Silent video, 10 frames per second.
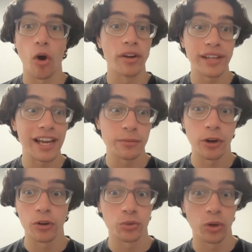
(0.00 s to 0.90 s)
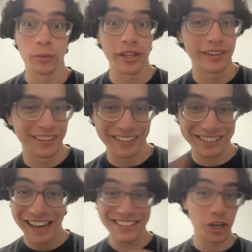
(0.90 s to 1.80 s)
has been, always will be. This
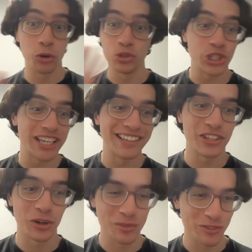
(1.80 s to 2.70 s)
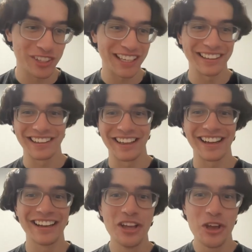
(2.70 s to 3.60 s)
guy's the OG in terms of getting, like,
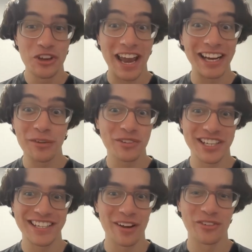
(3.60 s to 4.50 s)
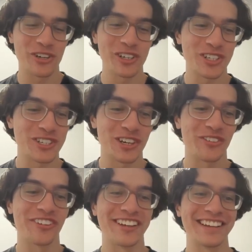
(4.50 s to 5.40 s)
90% damage reduction turn
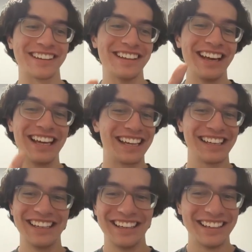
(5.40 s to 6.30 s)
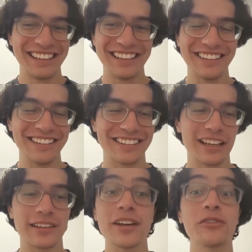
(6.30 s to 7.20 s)
1. Like, he is,
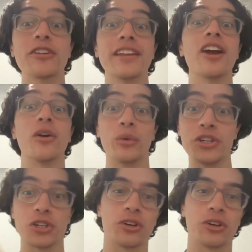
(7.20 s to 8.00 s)
except for the original